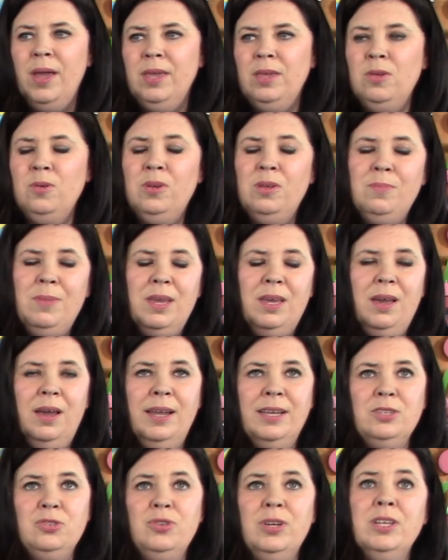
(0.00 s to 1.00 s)
you can make a
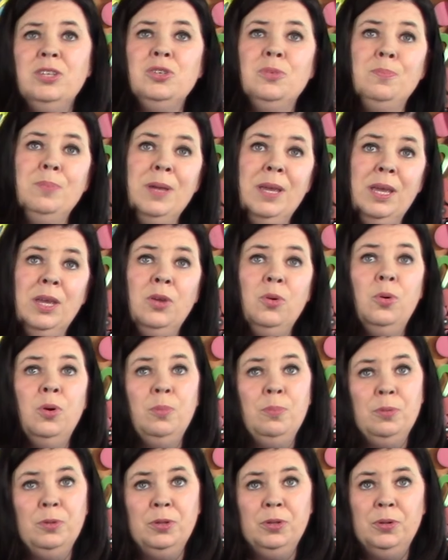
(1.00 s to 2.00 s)
hydrangea pink
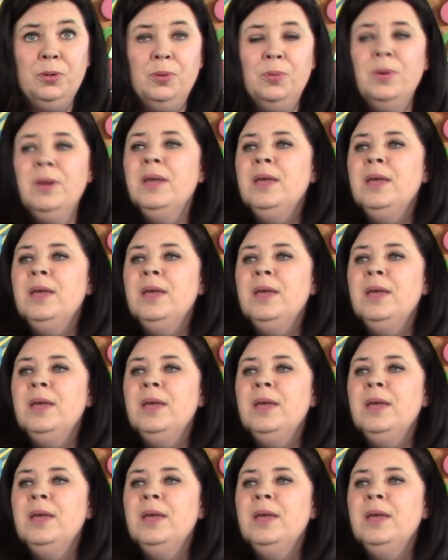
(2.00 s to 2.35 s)
or blue.